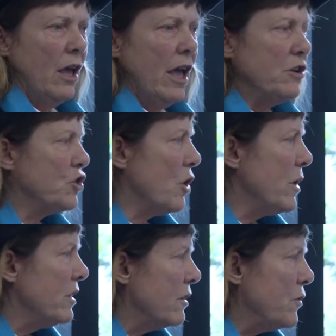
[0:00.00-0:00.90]
and
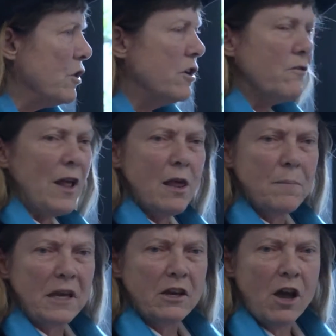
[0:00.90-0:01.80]
showing that if you're a
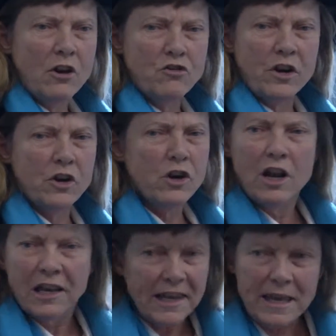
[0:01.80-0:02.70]
developing country, you're going
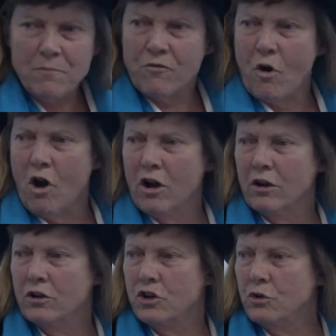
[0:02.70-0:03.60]
to leapfrog
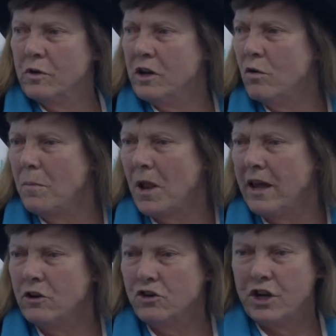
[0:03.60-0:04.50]
to renewable
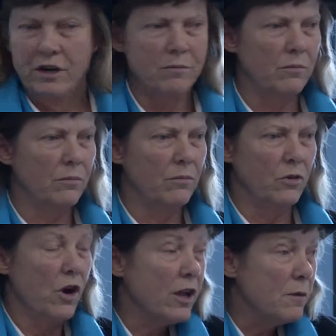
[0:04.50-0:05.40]
energy.
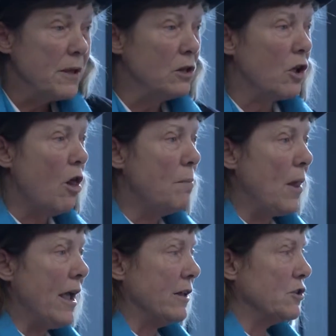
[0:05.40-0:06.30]
You're not going to build coal
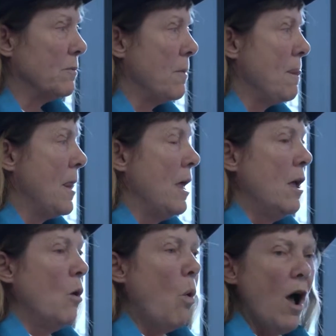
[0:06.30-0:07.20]
plants.
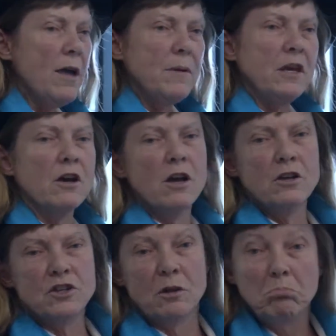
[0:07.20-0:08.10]
Why?
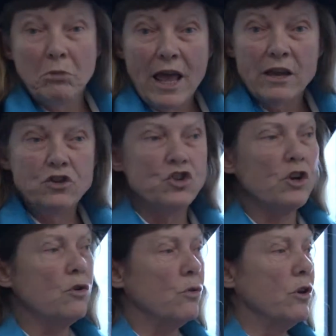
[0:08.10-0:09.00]
Because last
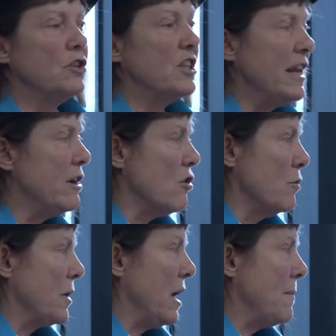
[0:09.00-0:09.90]
June, Citigroup
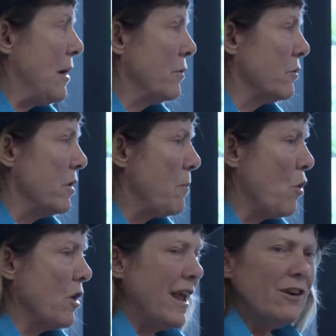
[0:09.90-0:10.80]
came out with a
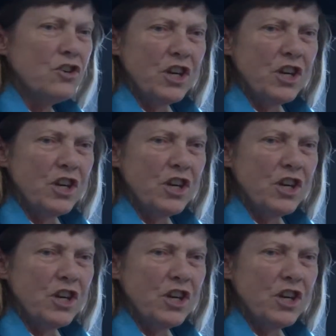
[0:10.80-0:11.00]
report, Energy